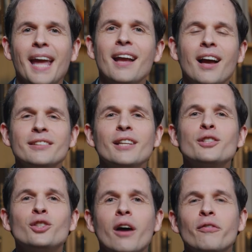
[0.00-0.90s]
Hey guys,
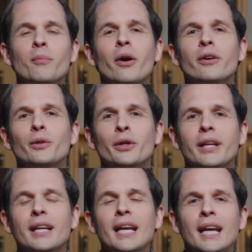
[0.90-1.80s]
it's John from Marco
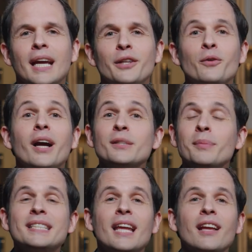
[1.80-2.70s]
Learning, and you guys have
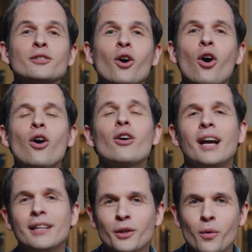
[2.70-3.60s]
been sending us all
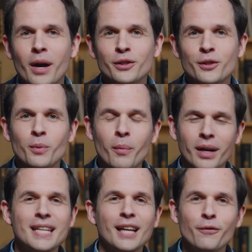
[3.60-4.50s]
kinds of questions we want
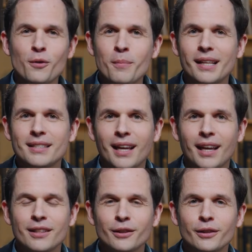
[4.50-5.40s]
to take a few minutes to
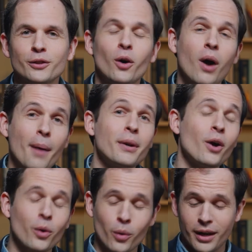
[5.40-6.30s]
answer. So I'm going to
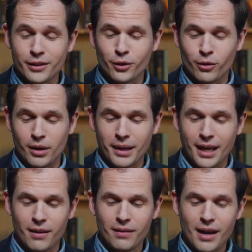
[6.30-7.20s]
go to our Instagram
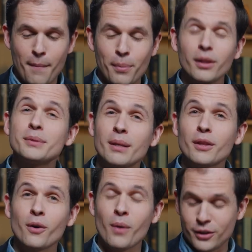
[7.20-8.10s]
account and pull up some of
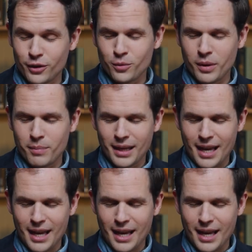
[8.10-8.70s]
the questions we've been